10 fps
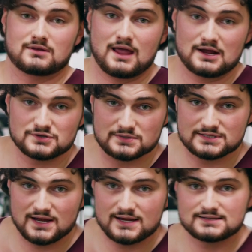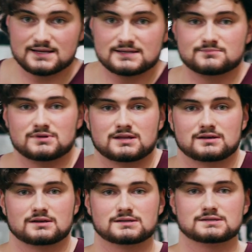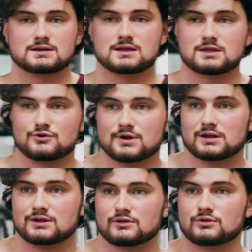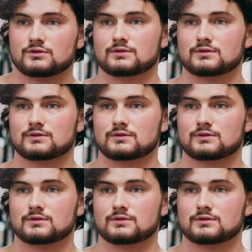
exercises, because you're hitting